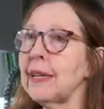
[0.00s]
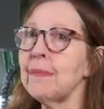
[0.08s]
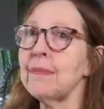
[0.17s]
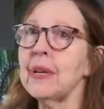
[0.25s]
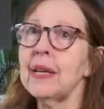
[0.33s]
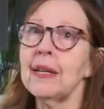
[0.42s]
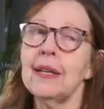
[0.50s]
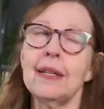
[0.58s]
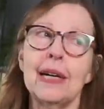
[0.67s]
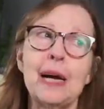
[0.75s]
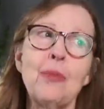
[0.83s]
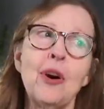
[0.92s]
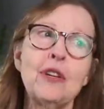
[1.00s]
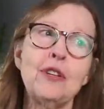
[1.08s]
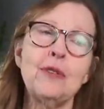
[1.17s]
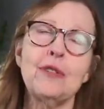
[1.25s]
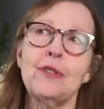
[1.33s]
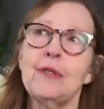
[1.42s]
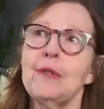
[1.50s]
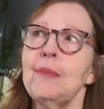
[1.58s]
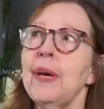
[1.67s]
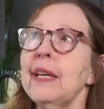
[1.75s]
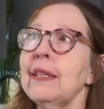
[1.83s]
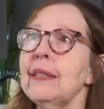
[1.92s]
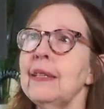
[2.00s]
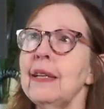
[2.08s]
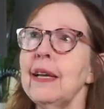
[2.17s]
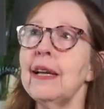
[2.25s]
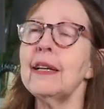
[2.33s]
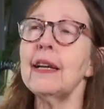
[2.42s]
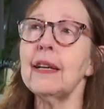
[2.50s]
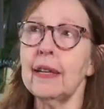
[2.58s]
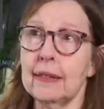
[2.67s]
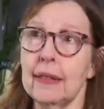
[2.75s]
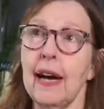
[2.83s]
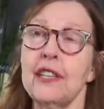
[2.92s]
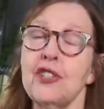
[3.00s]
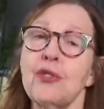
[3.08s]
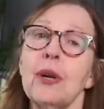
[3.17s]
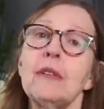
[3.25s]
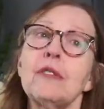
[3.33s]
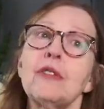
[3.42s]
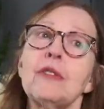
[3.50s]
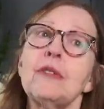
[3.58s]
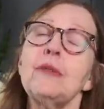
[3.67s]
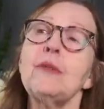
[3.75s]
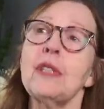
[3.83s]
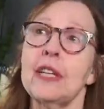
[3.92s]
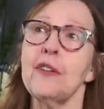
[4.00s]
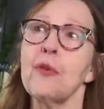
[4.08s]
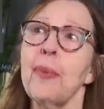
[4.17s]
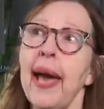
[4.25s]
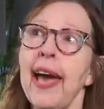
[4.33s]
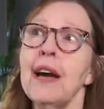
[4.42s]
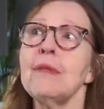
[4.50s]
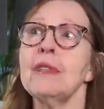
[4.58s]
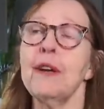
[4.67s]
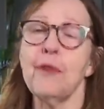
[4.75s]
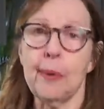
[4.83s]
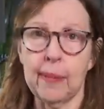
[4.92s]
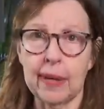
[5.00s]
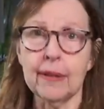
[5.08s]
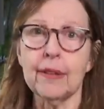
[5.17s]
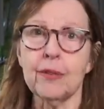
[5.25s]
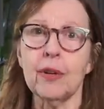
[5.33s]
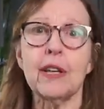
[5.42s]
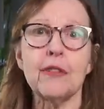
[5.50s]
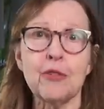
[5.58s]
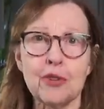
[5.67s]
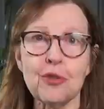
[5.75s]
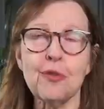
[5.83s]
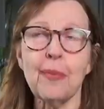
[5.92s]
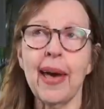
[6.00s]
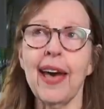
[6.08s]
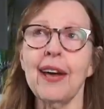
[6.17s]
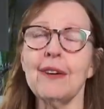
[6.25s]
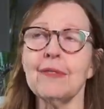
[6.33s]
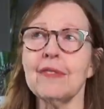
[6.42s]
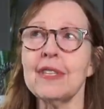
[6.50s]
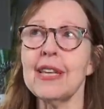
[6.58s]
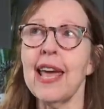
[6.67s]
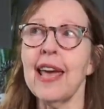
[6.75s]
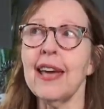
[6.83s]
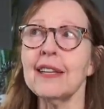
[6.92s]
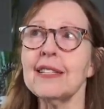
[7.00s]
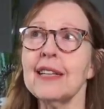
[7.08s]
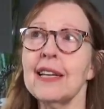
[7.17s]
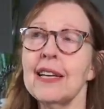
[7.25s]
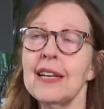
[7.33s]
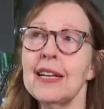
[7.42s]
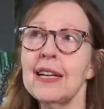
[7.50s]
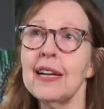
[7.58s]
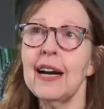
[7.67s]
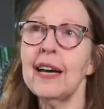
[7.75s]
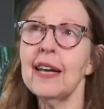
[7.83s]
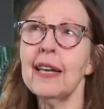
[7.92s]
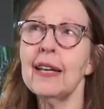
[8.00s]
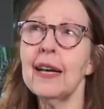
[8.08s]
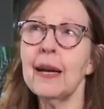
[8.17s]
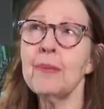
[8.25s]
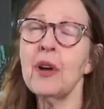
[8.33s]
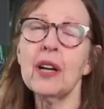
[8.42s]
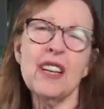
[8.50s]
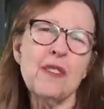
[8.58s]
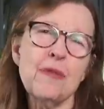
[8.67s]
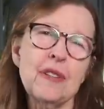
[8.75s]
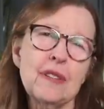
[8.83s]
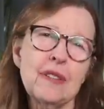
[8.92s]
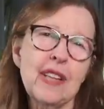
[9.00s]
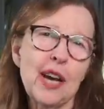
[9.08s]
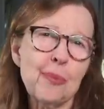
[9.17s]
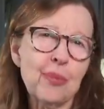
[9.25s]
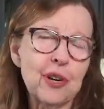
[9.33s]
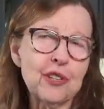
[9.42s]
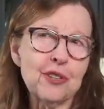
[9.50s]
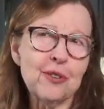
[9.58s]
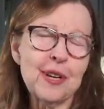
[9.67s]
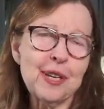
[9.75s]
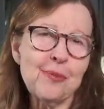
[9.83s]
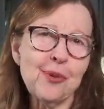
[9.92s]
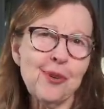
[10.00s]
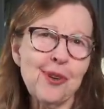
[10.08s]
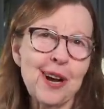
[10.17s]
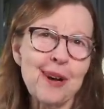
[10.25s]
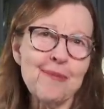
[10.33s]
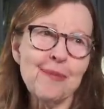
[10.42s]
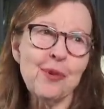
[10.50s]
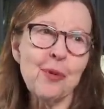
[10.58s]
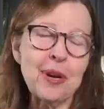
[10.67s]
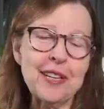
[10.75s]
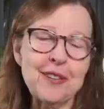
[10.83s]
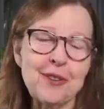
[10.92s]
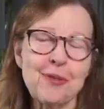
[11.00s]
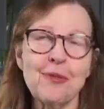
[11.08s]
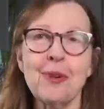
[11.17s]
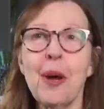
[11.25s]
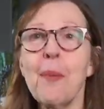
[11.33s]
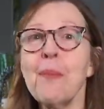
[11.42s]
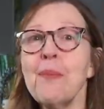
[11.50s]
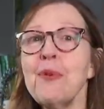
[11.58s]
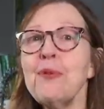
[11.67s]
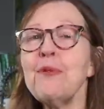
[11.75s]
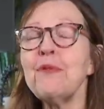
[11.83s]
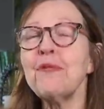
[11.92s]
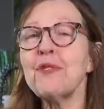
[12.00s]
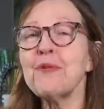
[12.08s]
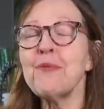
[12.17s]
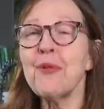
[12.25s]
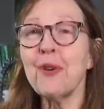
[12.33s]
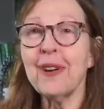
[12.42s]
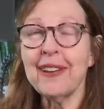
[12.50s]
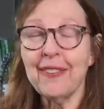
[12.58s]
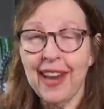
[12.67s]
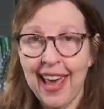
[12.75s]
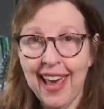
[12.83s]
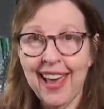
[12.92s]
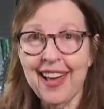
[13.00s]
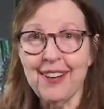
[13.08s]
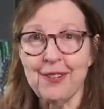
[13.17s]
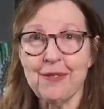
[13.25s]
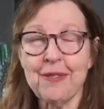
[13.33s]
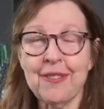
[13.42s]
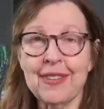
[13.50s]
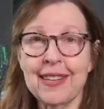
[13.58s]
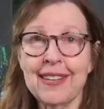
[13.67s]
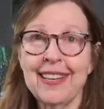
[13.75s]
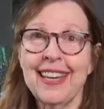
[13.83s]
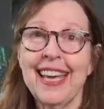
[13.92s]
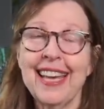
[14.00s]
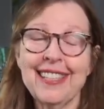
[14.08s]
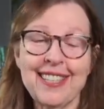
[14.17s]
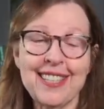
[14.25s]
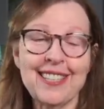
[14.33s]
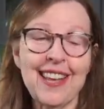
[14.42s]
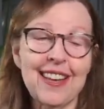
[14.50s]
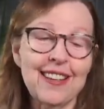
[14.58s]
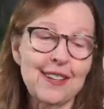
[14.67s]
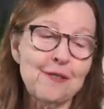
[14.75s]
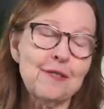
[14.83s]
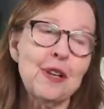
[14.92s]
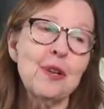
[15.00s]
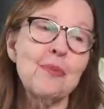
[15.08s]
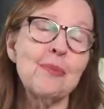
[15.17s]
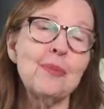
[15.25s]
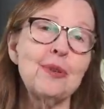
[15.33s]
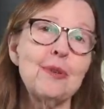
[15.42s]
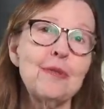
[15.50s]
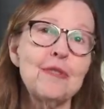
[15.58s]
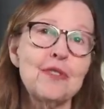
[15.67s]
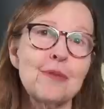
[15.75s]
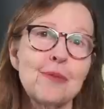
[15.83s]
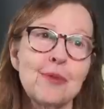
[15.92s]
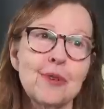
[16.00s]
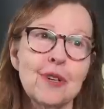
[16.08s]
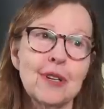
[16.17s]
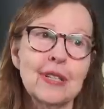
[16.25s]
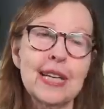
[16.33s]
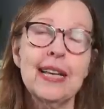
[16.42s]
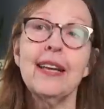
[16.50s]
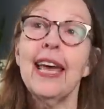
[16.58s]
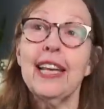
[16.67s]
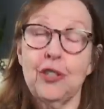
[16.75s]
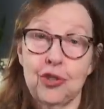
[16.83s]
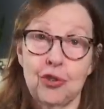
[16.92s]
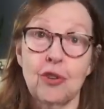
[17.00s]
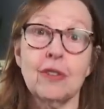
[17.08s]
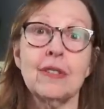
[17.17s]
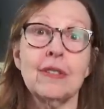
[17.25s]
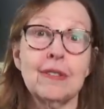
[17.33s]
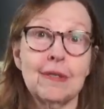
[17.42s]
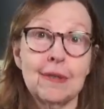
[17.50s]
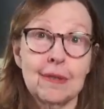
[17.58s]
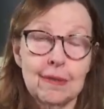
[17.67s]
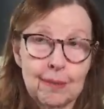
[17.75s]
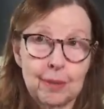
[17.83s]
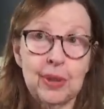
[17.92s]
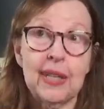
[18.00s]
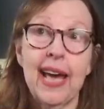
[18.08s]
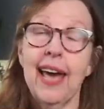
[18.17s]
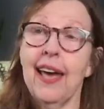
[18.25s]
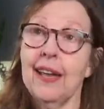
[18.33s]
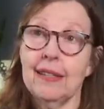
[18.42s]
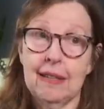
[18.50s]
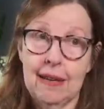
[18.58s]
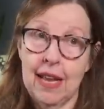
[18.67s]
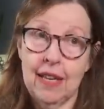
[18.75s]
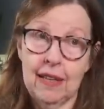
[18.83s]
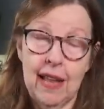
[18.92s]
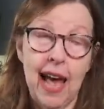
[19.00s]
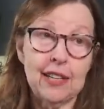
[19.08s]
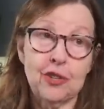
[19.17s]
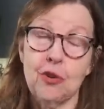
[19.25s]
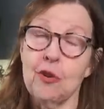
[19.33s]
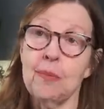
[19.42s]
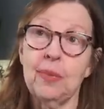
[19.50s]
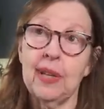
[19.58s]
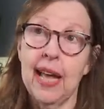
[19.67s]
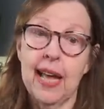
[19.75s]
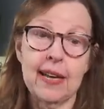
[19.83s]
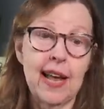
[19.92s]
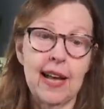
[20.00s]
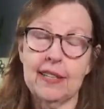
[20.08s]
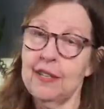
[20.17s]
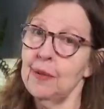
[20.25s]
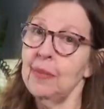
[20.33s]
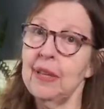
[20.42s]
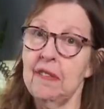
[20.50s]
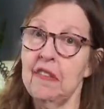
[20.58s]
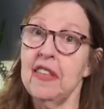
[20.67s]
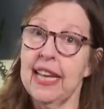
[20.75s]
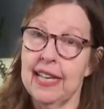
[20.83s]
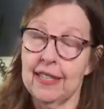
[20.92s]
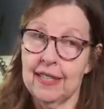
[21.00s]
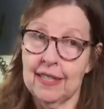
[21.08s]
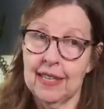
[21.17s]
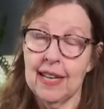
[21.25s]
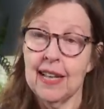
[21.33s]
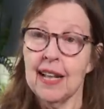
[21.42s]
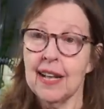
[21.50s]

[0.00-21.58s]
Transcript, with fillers: I'm I'm on YouTube and I struggle to lose another pound every month or another two pounds. And I, I'm not going to feel that pressure anymore. I'm going to move toward health instead of move toward a certain plan. And that certain plan has to be this.